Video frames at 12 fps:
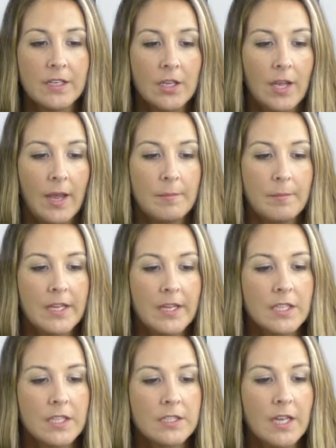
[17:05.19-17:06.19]
I'm not going to
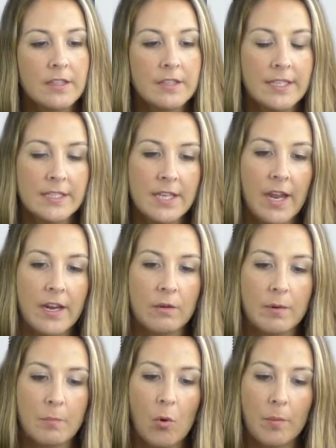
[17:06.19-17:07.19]
conduct the entire
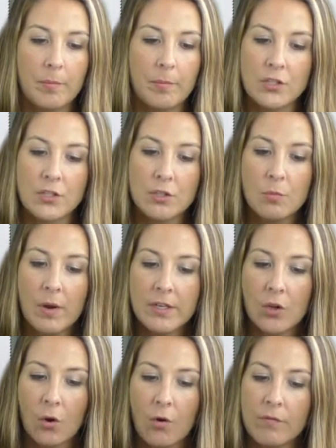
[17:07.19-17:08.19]
report, but I do want to
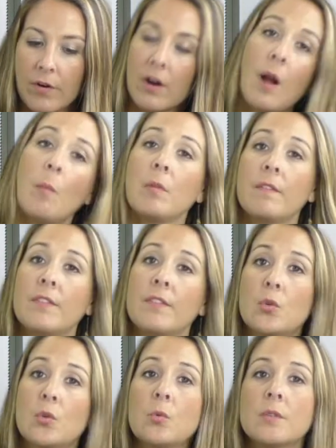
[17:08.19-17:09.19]
go over a couple of the
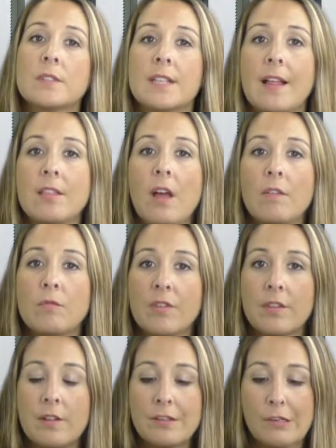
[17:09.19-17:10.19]
tools that I love with
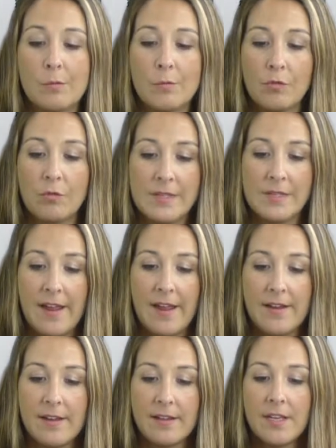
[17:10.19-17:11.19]
clinical movement
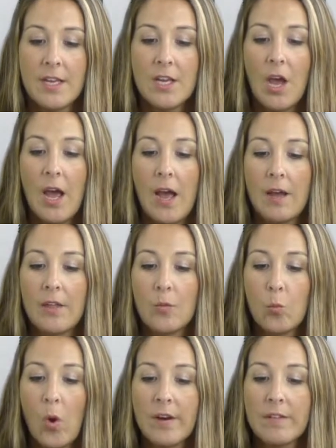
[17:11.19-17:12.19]
data.
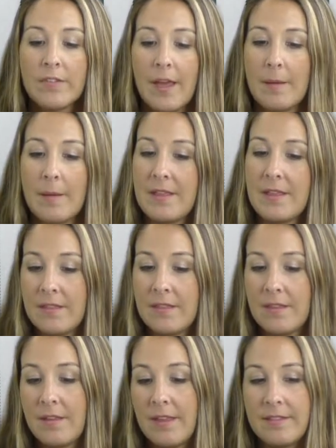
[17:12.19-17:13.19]
One of them,
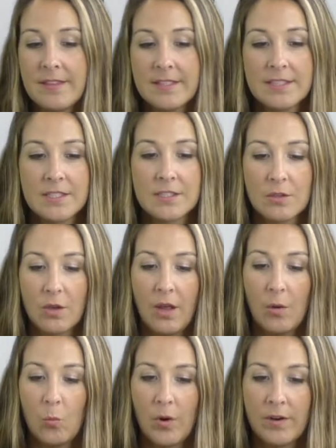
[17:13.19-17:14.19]
and this is
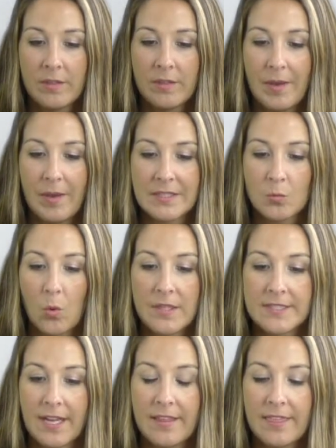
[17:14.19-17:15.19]
one of the best ones,
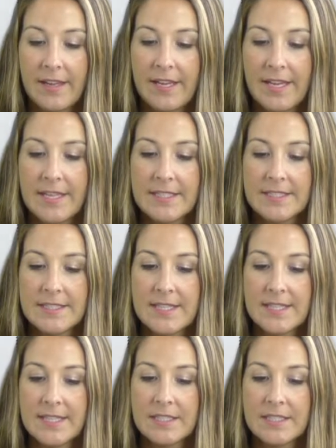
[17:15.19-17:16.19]
I think, is
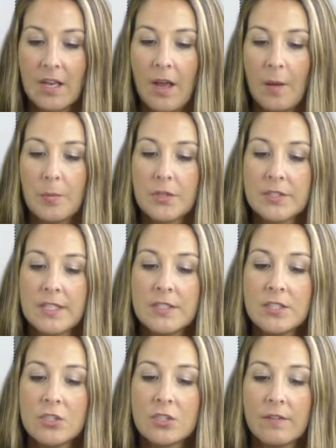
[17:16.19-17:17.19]
this
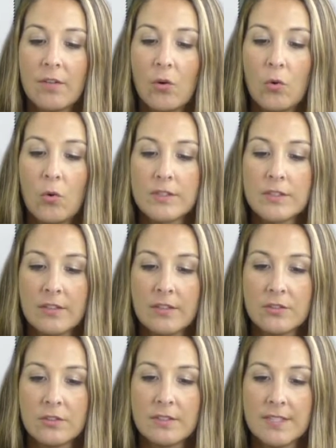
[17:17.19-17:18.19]
percentage of
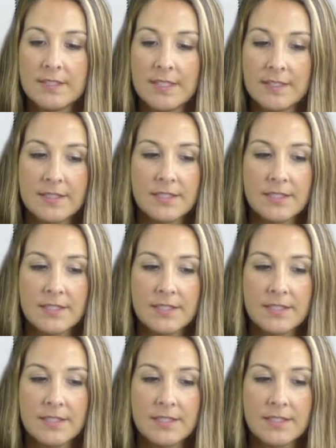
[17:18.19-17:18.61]
horizontal distance.